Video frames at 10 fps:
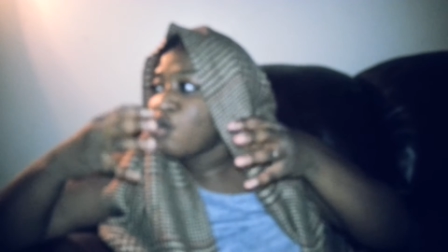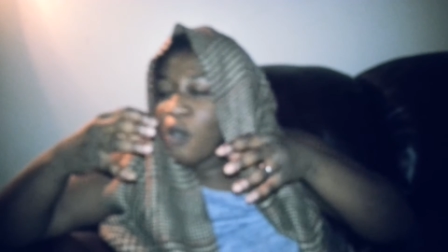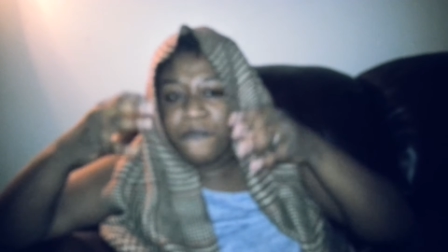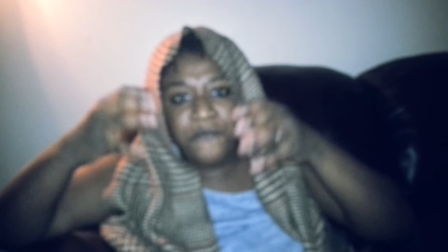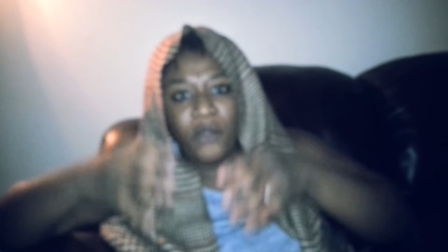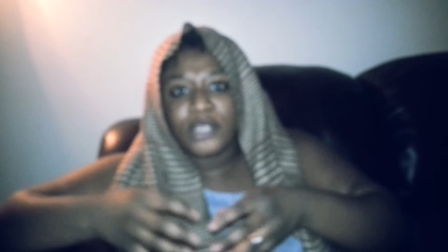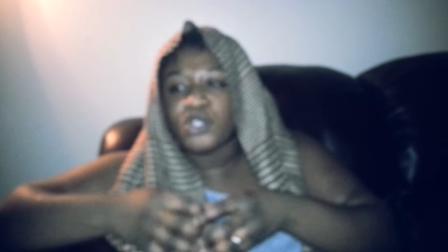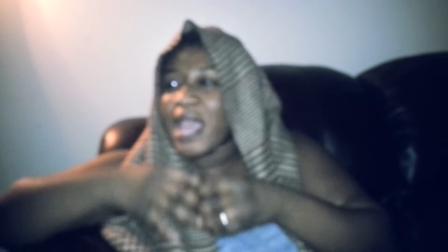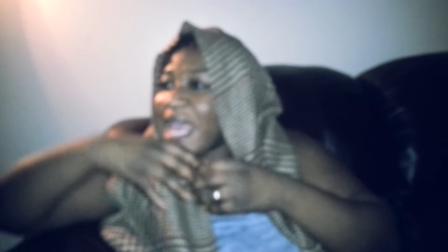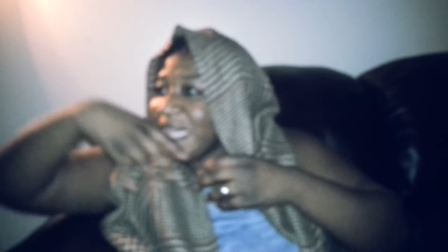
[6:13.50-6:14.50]
go forward
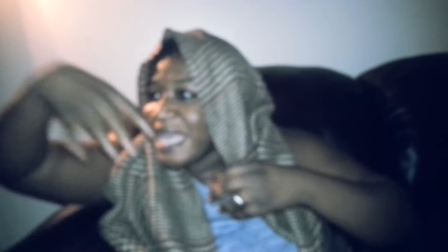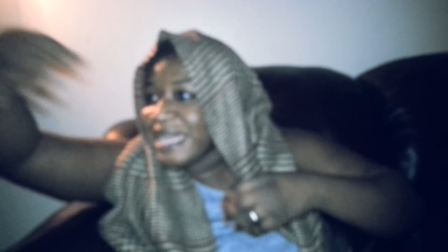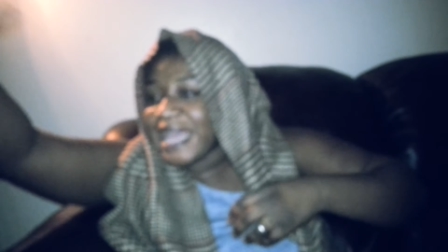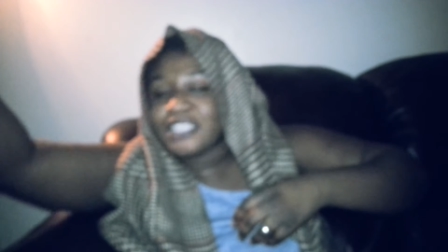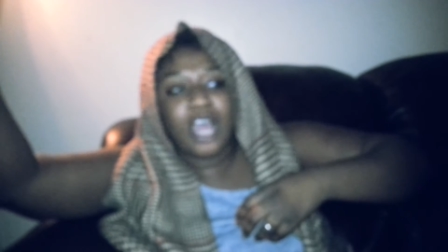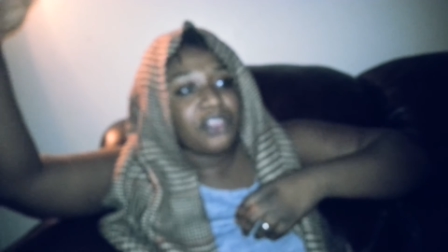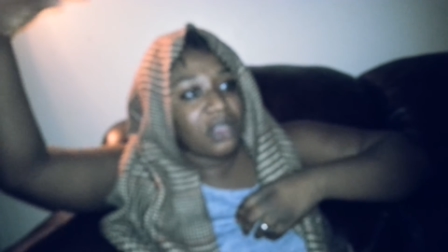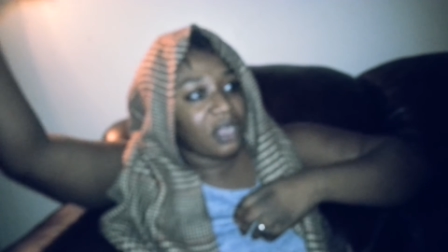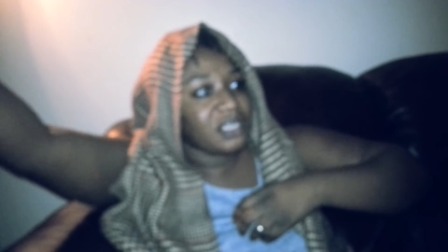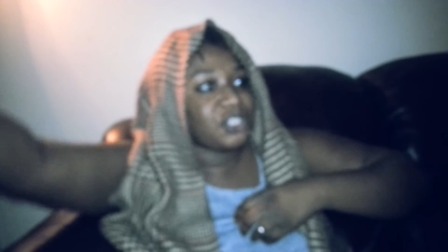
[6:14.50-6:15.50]
to alienate
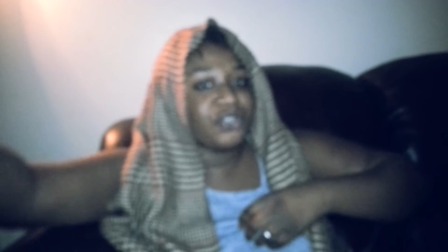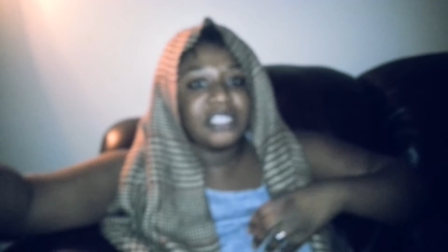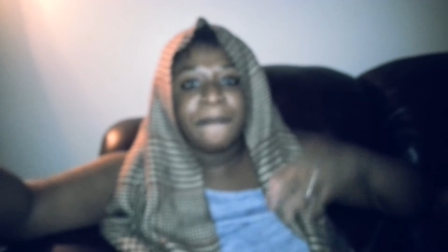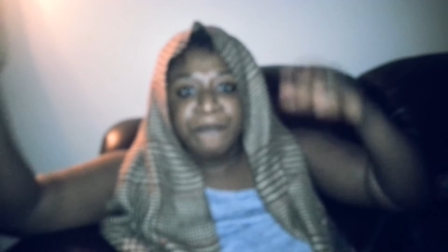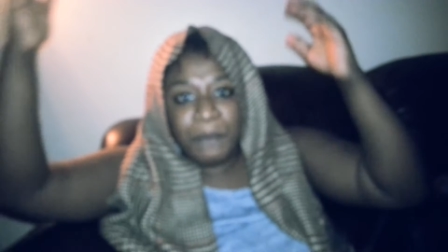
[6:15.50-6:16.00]
other countries,